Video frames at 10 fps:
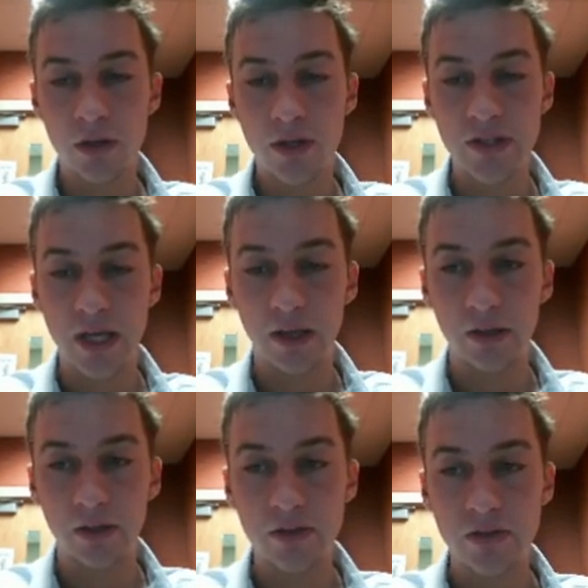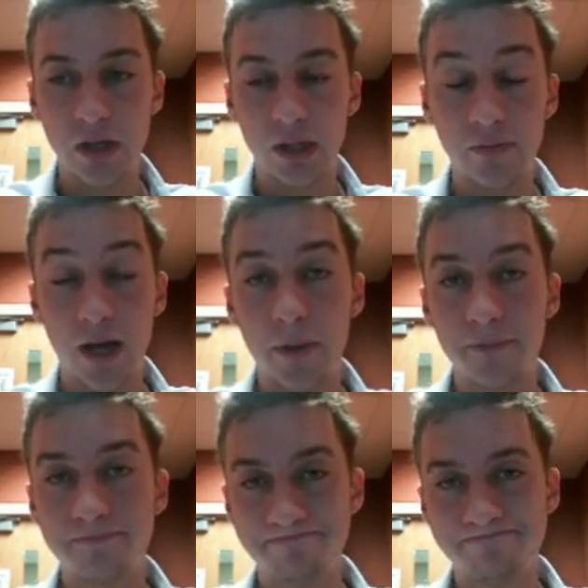settings, leave a comment.
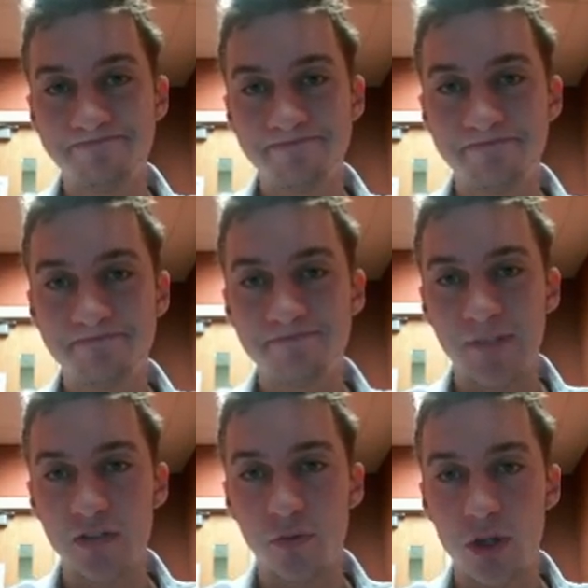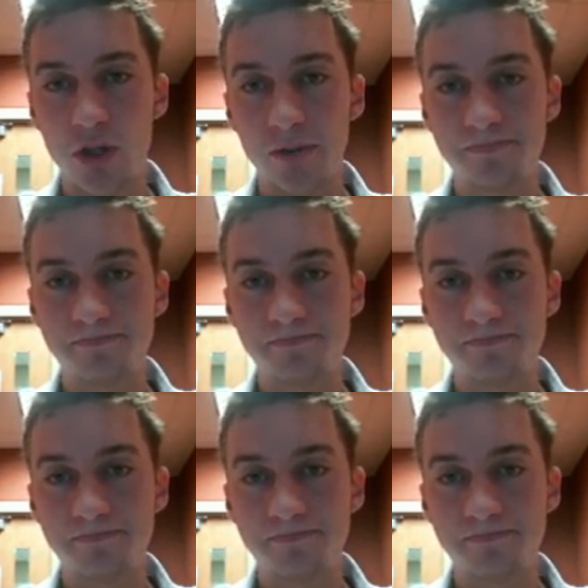Thanks for watching.